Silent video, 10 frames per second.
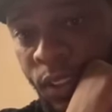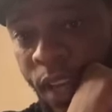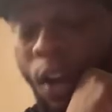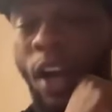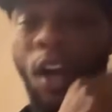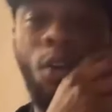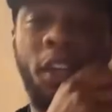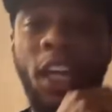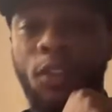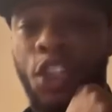I
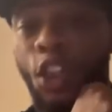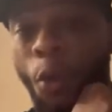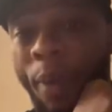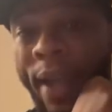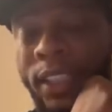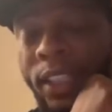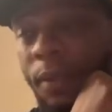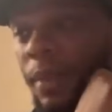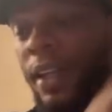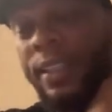don't care if she go back to
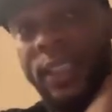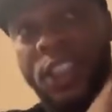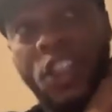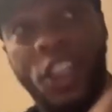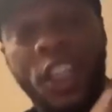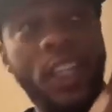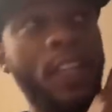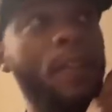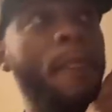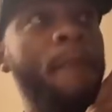him. This
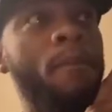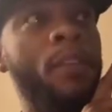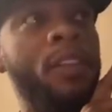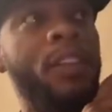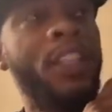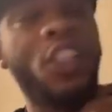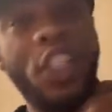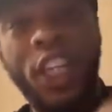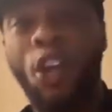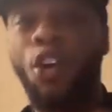cheating
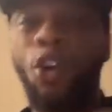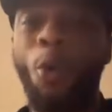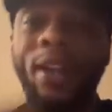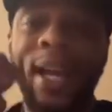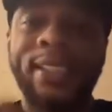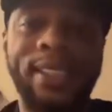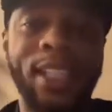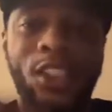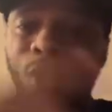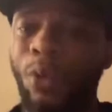gonna go when I
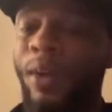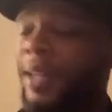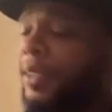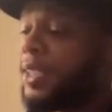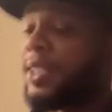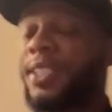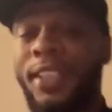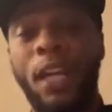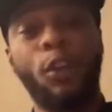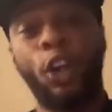say so. This is the
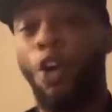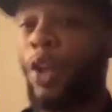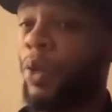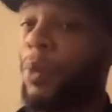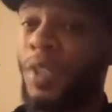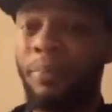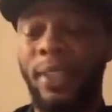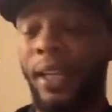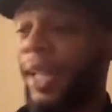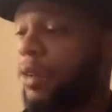same recording when he was
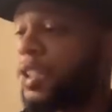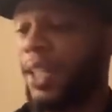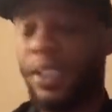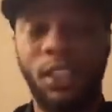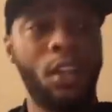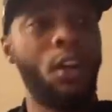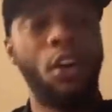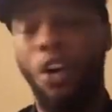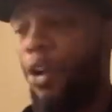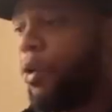up there clout chasing.
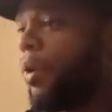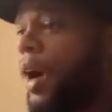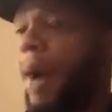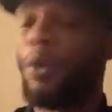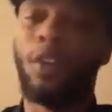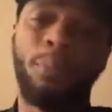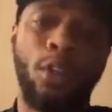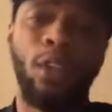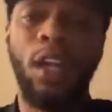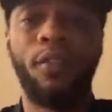Oh, I'm gonna
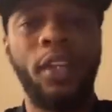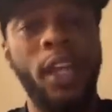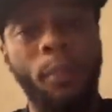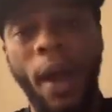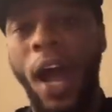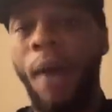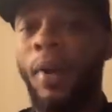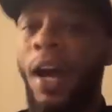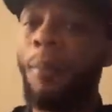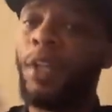be on Love and Hip
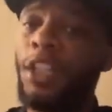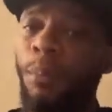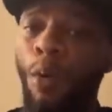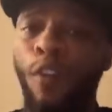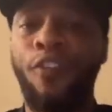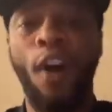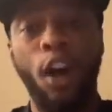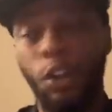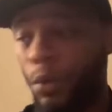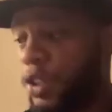Hop. I'm gonna get more
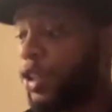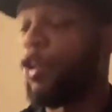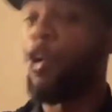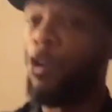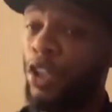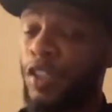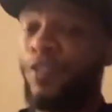followers. All of